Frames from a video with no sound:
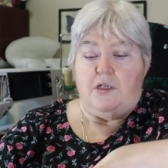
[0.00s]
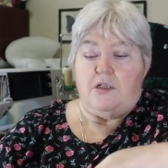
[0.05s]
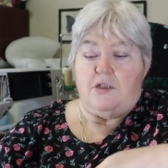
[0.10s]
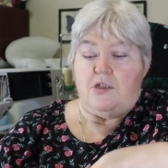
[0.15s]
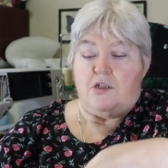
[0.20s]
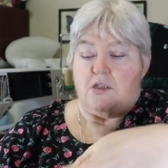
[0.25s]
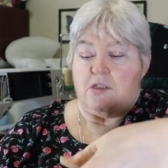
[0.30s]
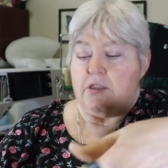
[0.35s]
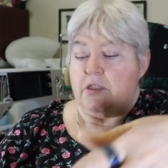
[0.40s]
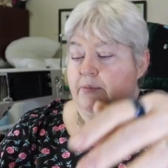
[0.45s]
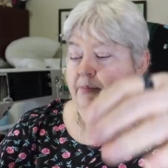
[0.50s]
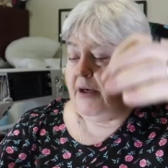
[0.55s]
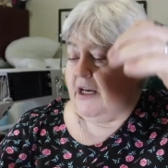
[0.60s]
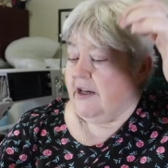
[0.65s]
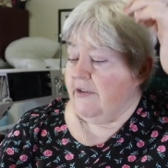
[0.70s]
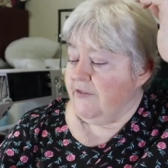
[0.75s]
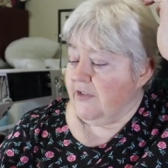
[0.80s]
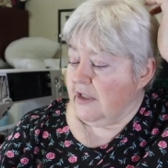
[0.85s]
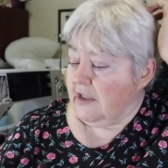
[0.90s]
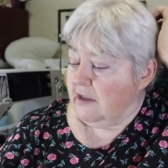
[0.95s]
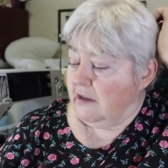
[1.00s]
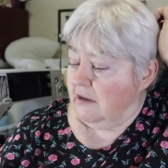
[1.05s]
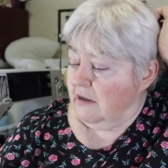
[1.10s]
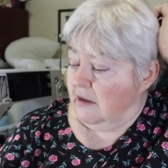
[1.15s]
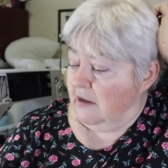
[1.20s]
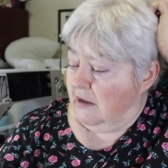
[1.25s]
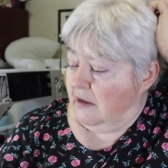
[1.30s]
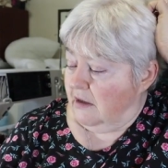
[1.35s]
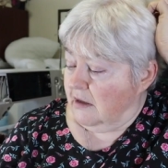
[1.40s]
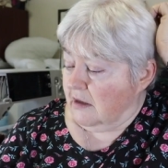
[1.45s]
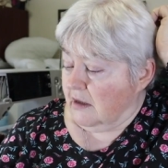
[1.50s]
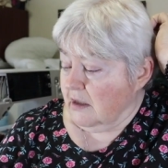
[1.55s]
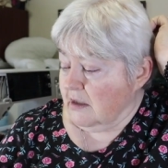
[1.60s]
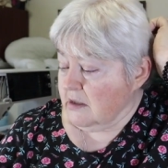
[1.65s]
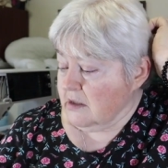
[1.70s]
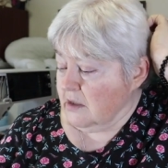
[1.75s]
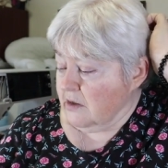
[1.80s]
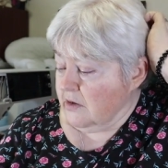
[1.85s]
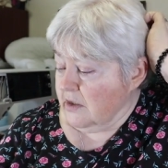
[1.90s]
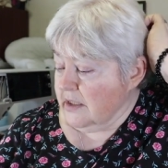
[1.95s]
just above it,
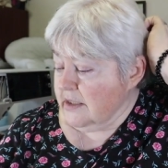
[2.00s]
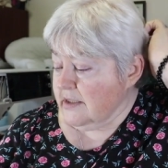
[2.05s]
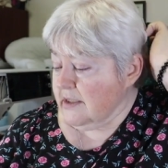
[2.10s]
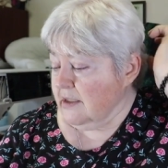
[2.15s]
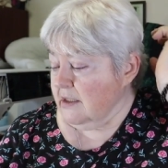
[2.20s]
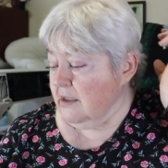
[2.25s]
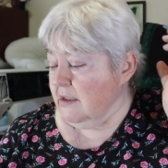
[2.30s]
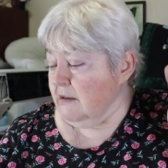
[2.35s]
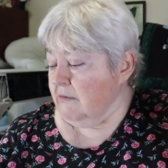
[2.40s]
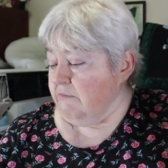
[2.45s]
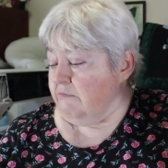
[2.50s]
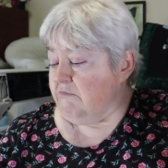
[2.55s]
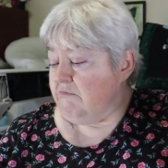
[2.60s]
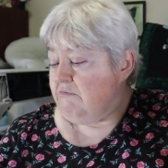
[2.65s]
because there is a